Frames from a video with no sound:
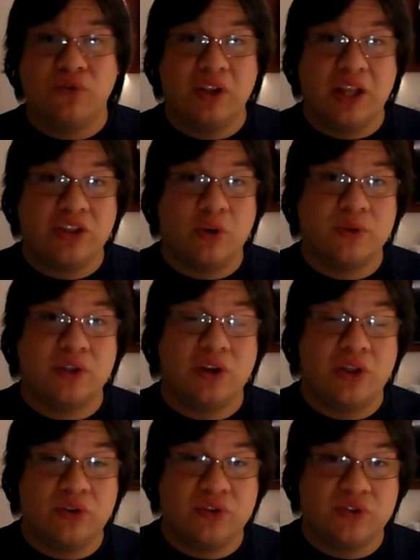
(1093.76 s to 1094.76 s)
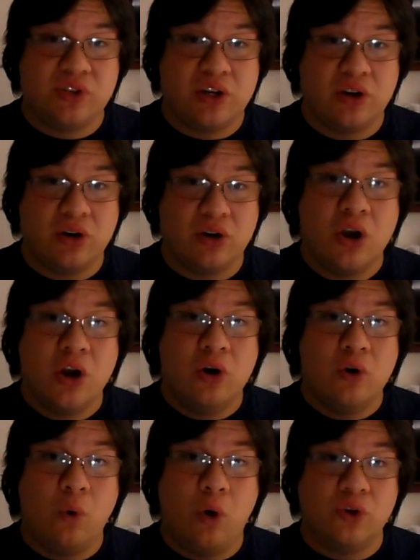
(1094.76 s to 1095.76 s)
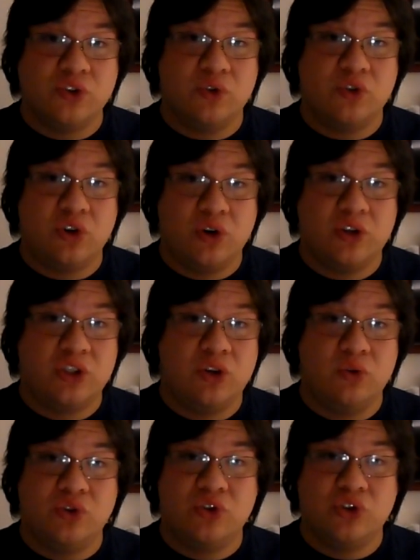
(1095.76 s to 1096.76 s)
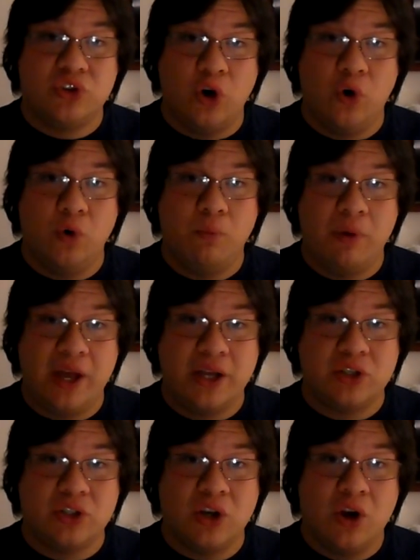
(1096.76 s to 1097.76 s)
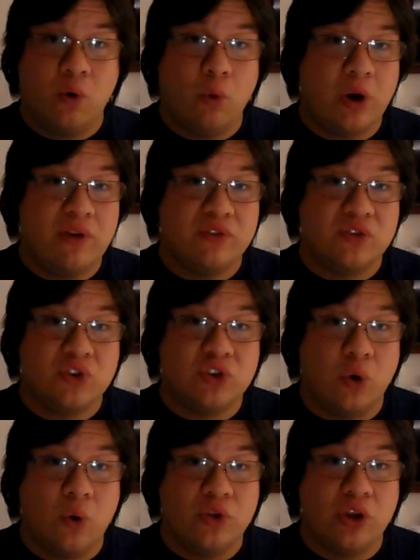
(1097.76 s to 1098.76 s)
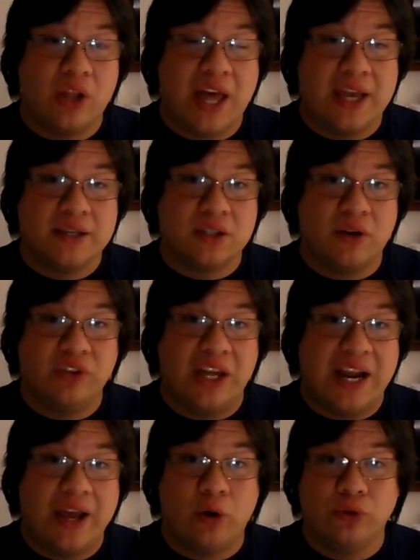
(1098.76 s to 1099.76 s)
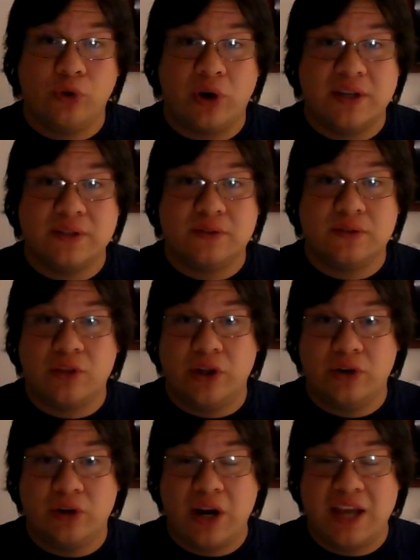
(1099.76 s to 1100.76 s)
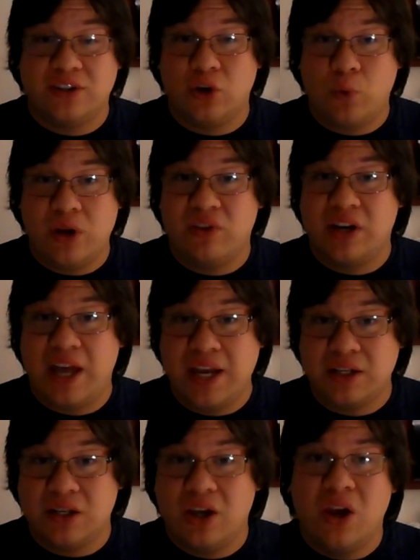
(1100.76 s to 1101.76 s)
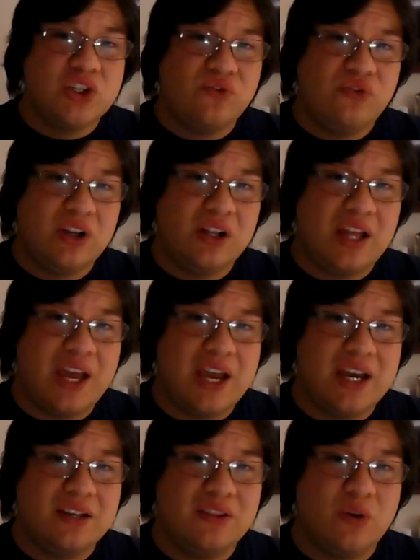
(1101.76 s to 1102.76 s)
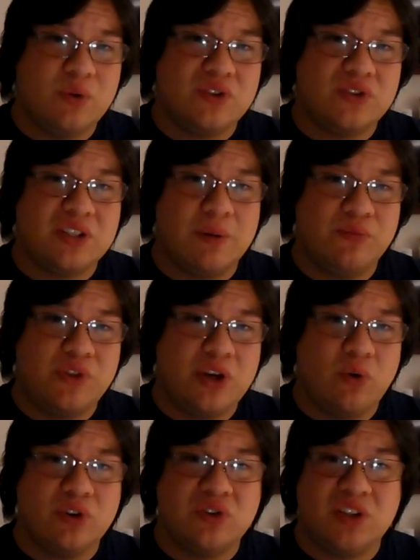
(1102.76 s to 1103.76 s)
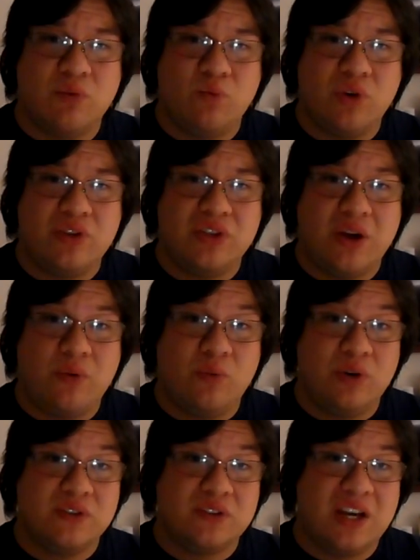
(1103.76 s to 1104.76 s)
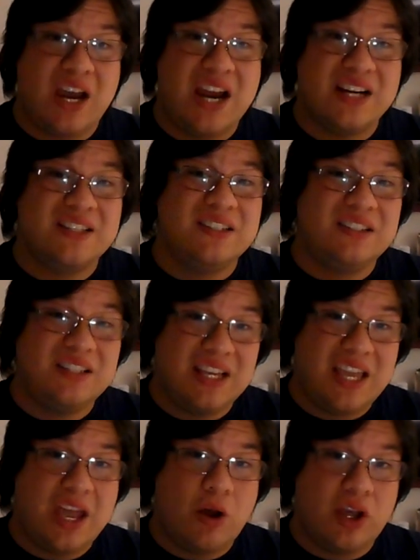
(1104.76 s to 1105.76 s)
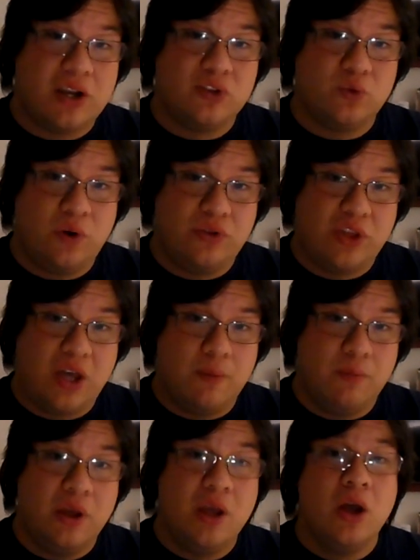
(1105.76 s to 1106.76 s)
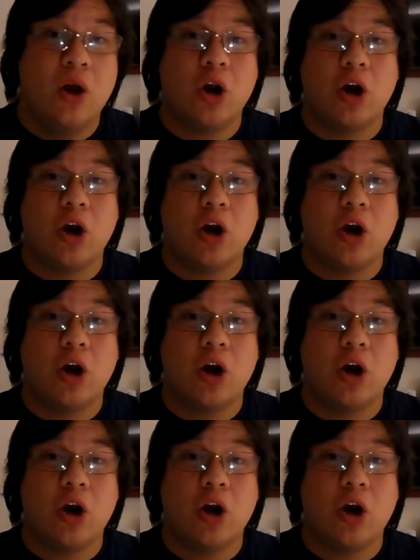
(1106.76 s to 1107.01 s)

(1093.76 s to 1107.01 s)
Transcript: Did you feel like there was another singer who also stood out to you so much, or even stole the likes of Danae Kontora's thunder as the Queen of the Night? Or did you feel like there was something or someone that was kind of sticking out like a sore thumb?